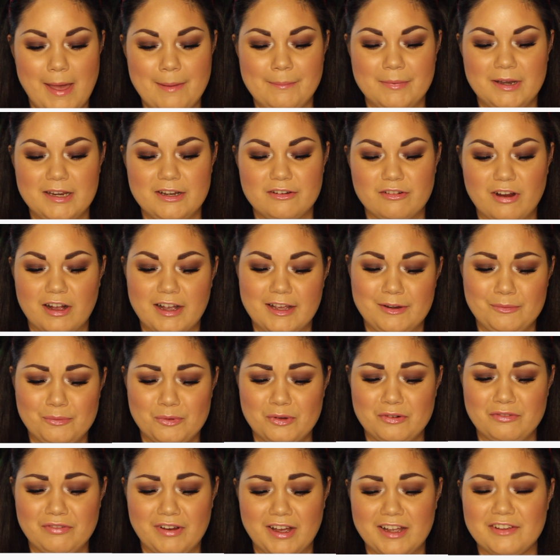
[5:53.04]
Emily Ryan
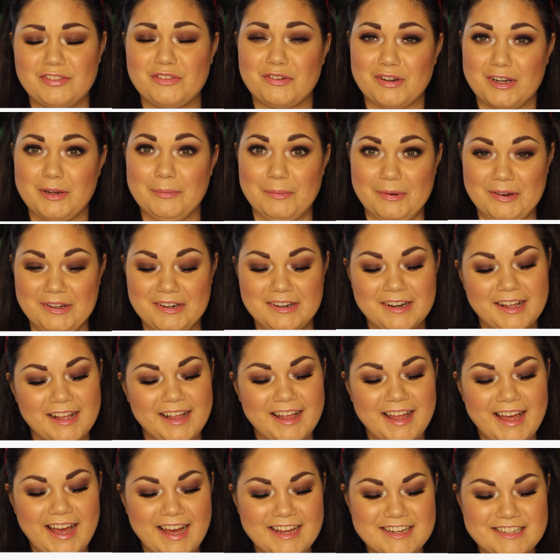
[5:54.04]
1531,
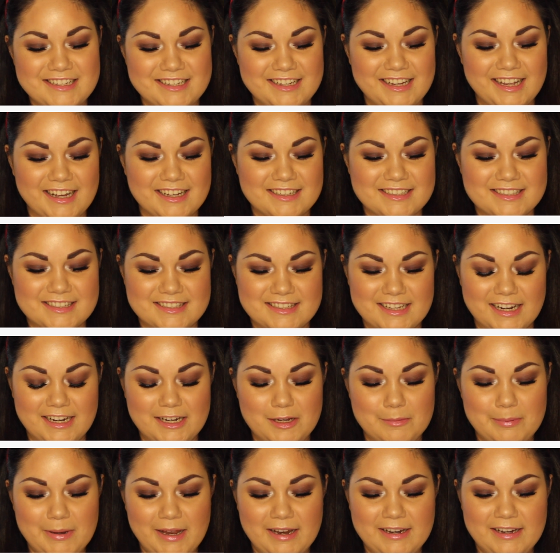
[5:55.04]
and she asks, are
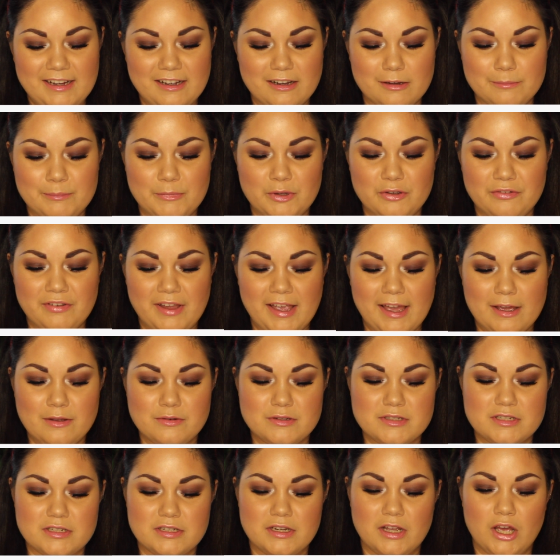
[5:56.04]
you planning on moving
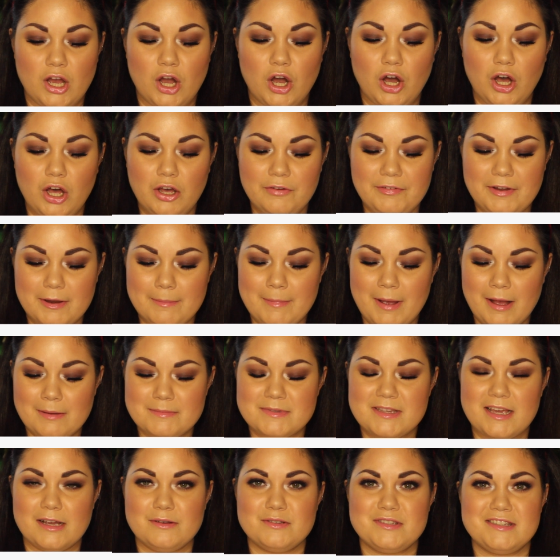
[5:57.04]
out of your
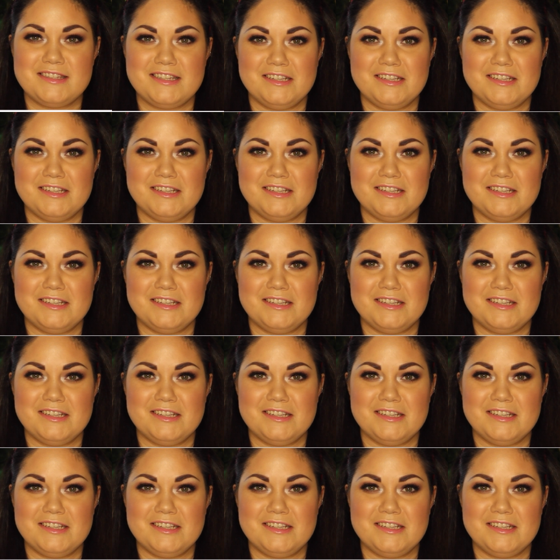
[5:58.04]
mom's house